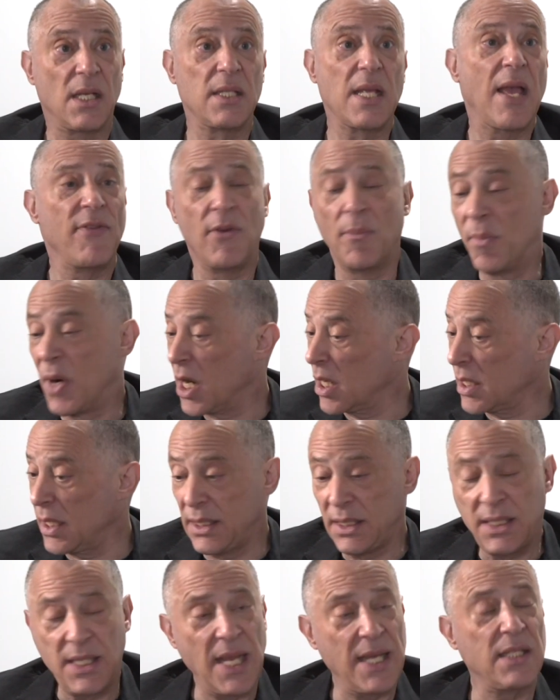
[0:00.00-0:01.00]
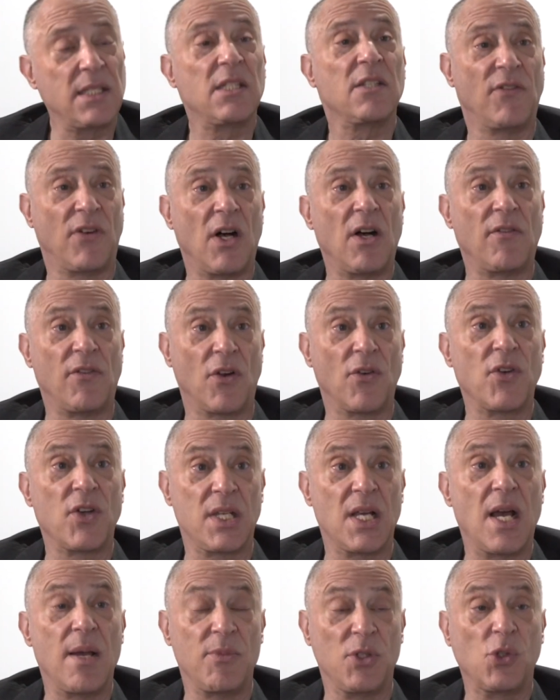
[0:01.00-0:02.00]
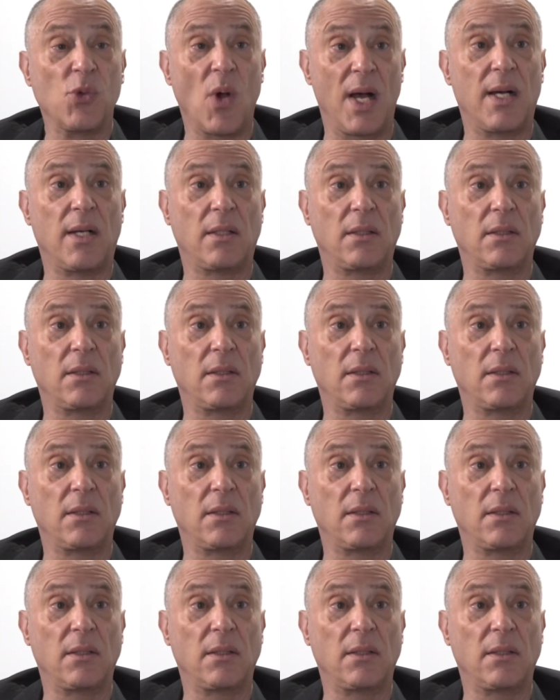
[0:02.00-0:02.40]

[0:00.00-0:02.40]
and the market's tastes evolve over time as well.